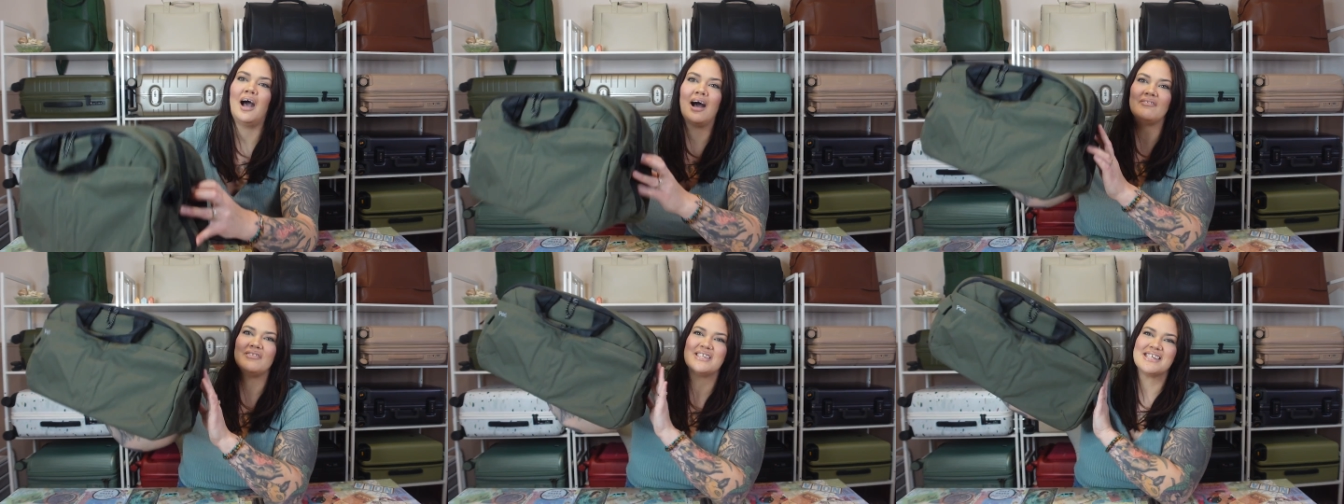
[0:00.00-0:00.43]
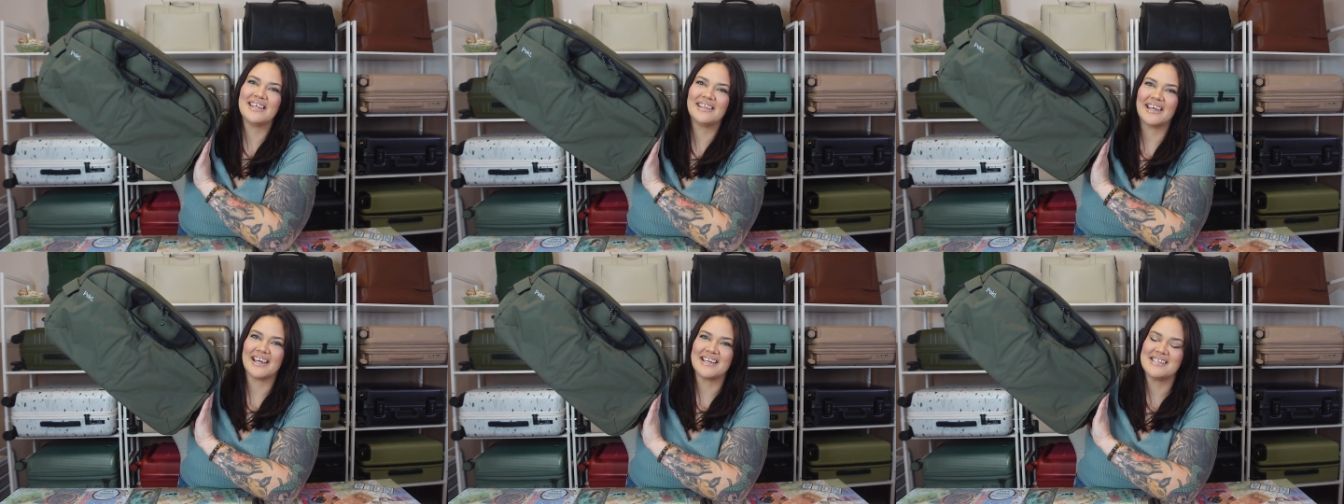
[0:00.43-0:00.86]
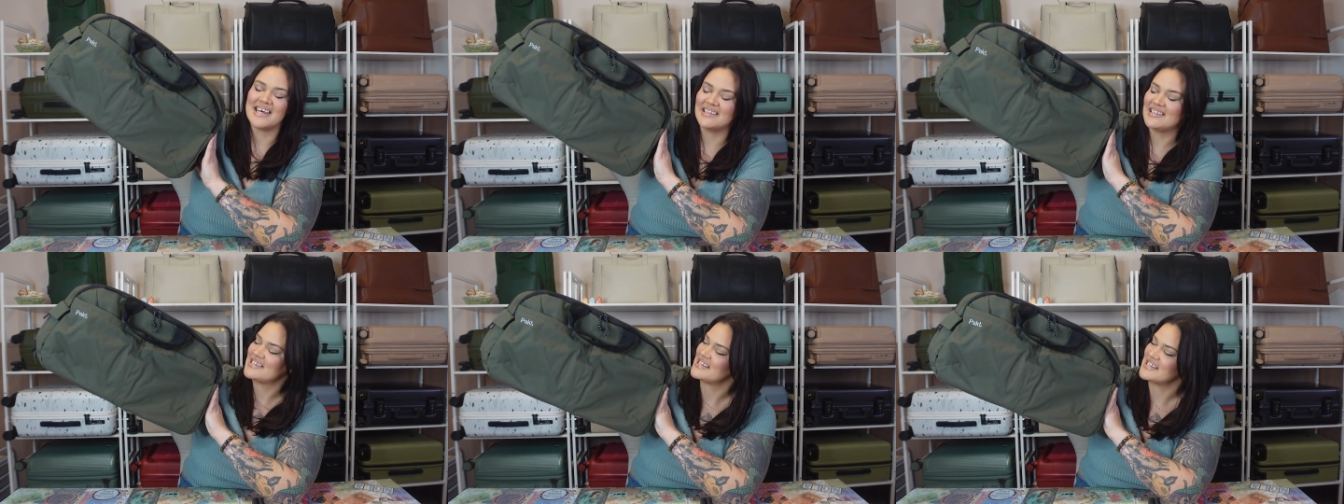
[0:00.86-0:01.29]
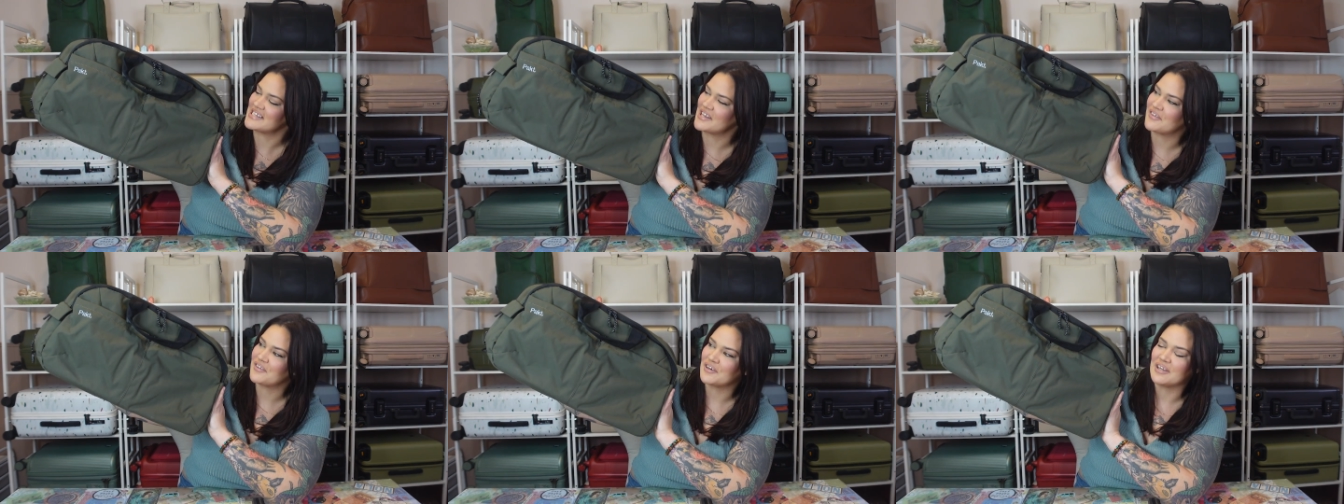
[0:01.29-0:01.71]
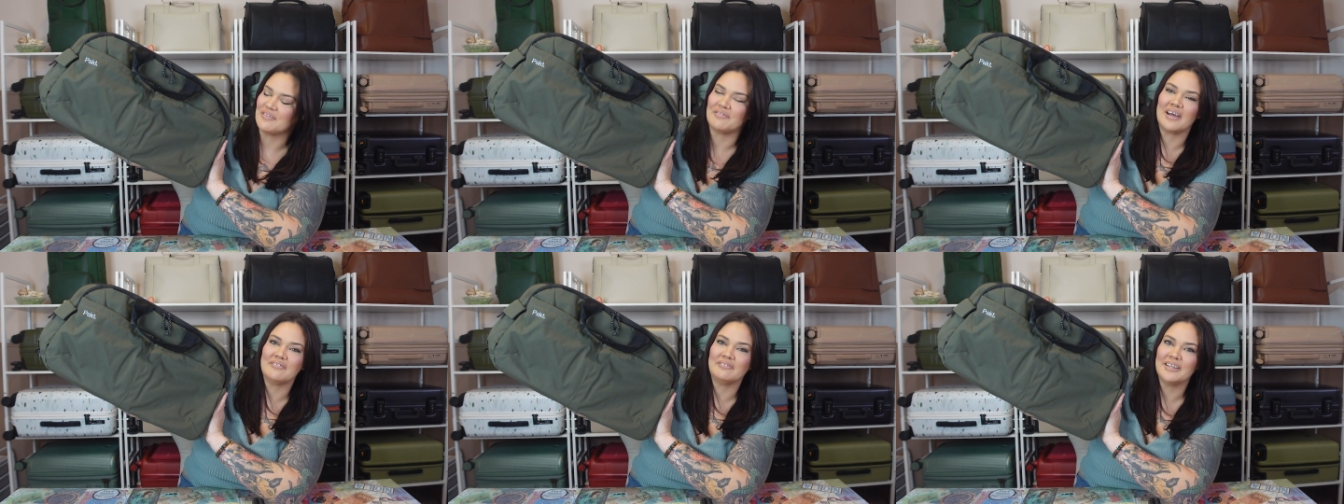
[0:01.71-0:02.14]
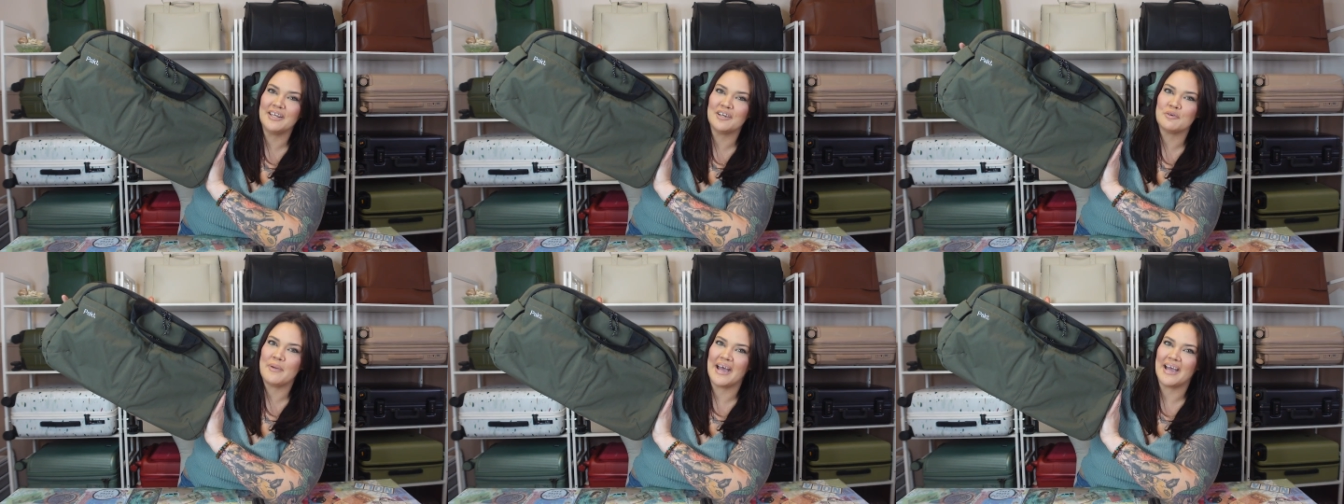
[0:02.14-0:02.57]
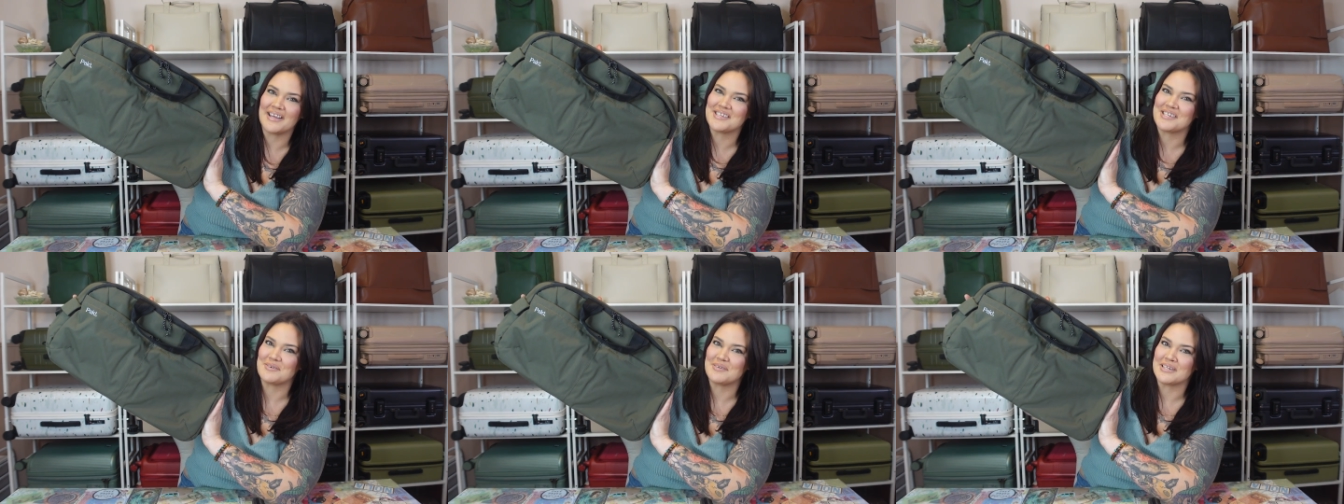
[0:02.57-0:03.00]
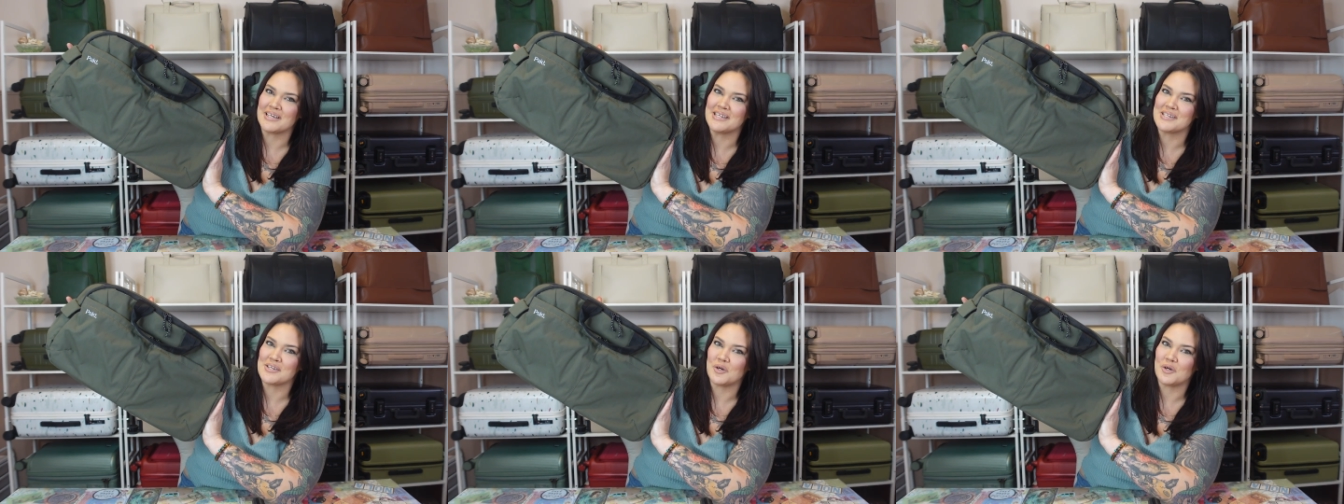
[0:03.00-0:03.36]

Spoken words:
Obviously, like I said, this is the 35 liter bag, so it does